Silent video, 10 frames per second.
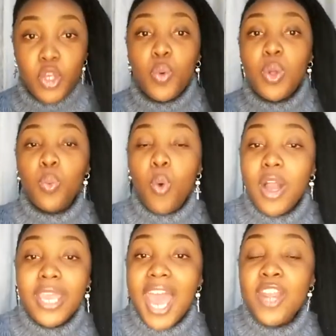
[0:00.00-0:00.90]
You will
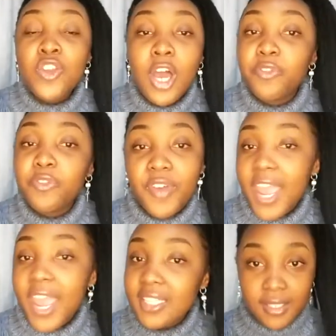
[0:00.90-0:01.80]
walk and not
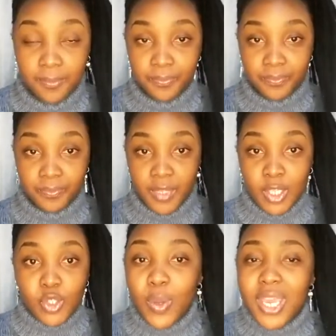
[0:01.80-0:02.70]
faint.
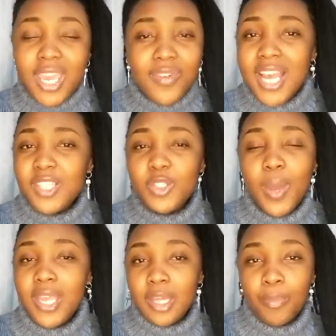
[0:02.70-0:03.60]
So even as you
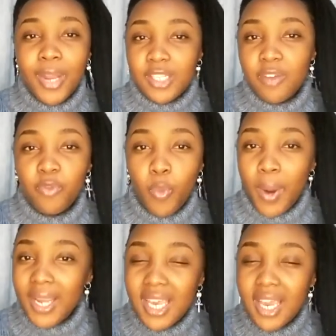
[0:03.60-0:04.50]
are in the place of
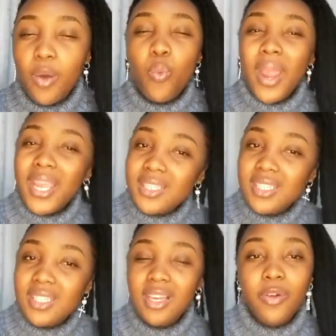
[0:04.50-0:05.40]
waiting, wait
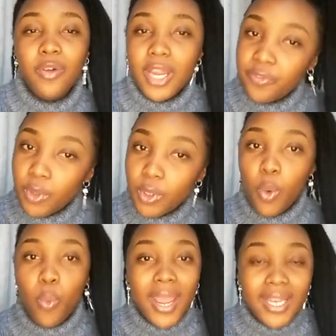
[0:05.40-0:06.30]
grateful,
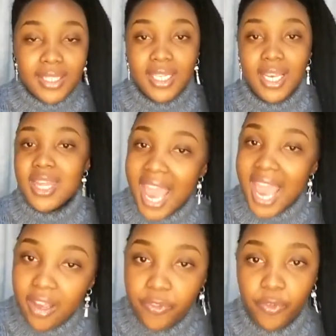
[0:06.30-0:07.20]
wait
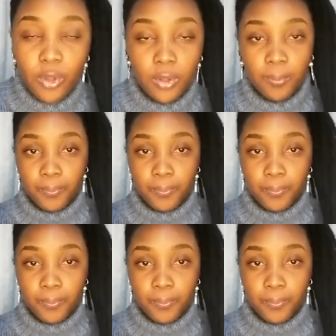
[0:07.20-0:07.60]
thankful.